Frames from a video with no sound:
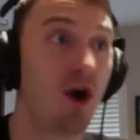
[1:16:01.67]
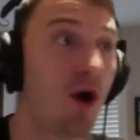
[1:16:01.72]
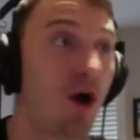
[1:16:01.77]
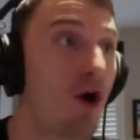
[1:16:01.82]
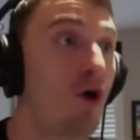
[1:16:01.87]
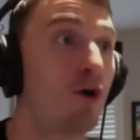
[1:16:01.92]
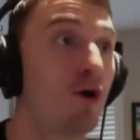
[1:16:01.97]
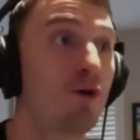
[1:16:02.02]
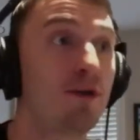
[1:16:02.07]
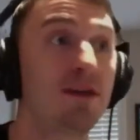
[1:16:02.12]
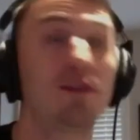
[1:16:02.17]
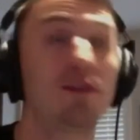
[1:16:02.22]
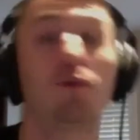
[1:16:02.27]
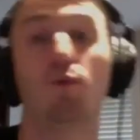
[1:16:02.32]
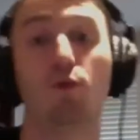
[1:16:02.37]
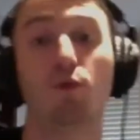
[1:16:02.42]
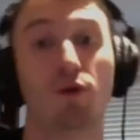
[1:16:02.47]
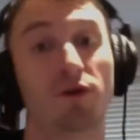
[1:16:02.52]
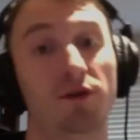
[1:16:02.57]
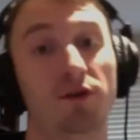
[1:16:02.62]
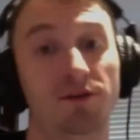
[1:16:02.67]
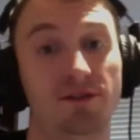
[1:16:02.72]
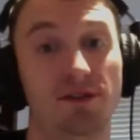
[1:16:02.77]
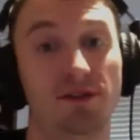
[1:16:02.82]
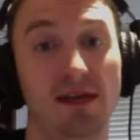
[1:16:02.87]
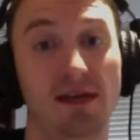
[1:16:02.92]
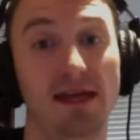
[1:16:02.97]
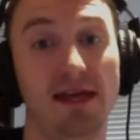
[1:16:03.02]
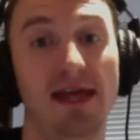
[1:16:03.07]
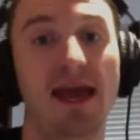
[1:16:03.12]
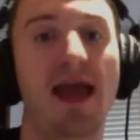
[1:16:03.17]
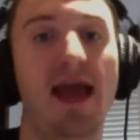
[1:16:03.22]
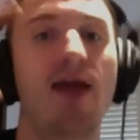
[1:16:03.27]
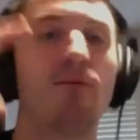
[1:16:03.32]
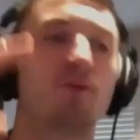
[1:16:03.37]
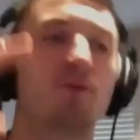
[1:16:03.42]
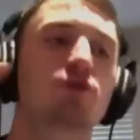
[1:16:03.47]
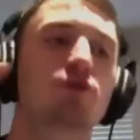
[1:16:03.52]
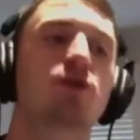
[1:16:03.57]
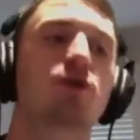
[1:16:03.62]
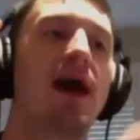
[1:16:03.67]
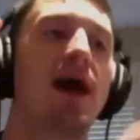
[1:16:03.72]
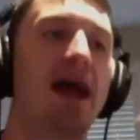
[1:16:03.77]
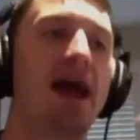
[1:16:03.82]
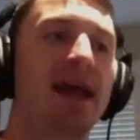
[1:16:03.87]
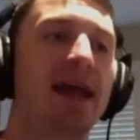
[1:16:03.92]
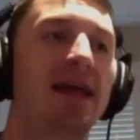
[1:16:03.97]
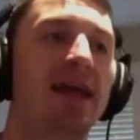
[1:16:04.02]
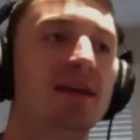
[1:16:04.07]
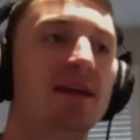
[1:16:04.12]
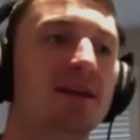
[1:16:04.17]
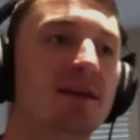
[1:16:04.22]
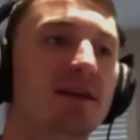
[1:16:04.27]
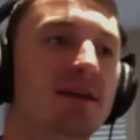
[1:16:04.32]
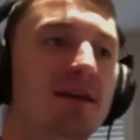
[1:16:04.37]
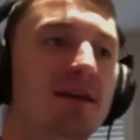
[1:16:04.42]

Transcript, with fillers: all in the world, and we're trying